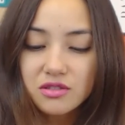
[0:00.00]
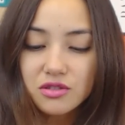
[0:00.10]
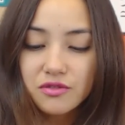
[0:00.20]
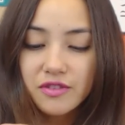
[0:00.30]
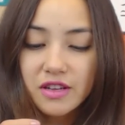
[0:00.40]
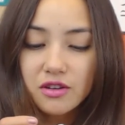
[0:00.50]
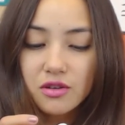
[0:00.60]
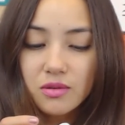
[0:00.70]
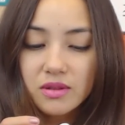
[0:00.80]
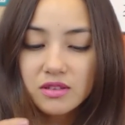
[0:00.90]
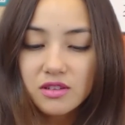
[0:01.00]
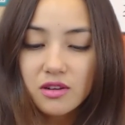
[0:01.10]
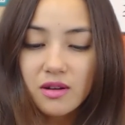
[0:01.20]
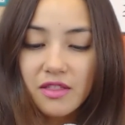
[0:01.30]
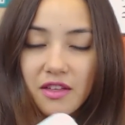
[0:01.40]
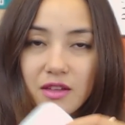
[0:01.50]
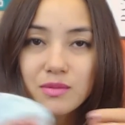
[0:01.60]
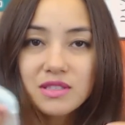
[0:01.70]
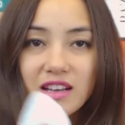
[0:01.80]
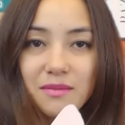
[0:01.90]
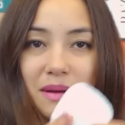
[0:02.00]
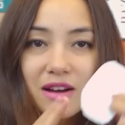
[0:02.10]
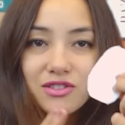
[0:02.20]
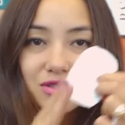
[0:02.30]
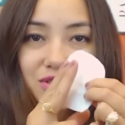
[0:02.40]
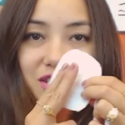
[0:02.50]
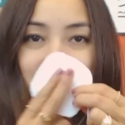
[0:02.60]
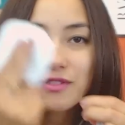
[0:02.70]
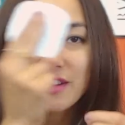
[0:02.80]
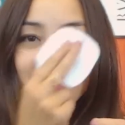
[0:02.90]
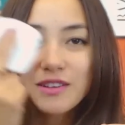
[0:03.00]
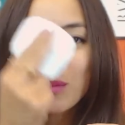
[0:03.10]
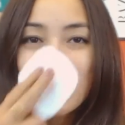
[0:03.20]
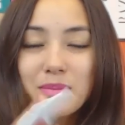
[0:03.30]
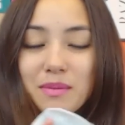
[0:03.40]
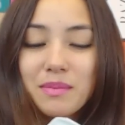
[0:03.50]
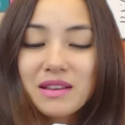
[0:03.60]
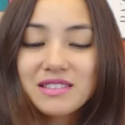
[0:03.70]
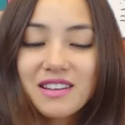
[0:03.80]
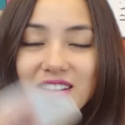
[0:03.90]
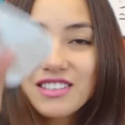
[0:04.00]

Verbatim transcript: Does your finger go in these? Oh, I thought it was like a pouch you stick your finger in the wipe, but it's not.